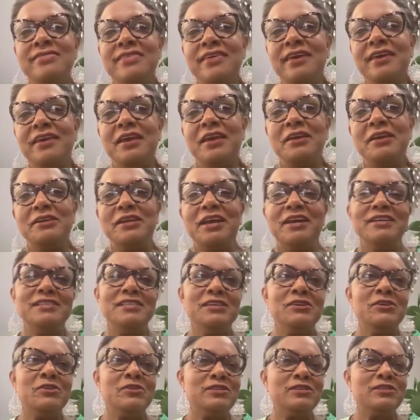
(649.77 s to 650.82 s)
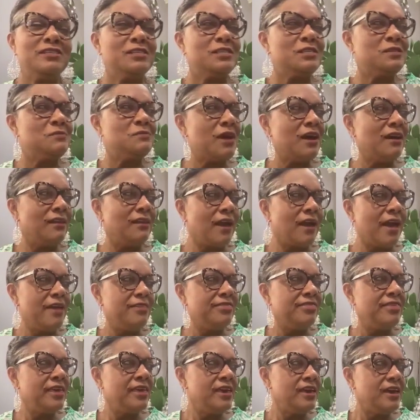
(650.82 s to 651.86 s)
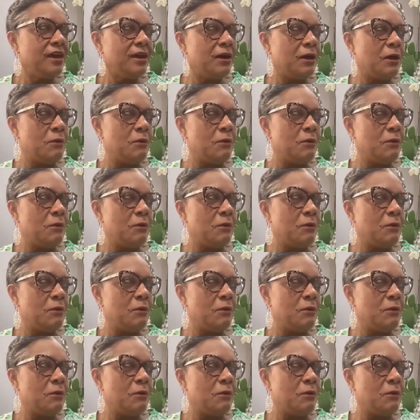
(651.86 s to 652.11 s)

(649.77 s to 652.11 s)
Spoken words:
think, and I see Kristen smiling, I think,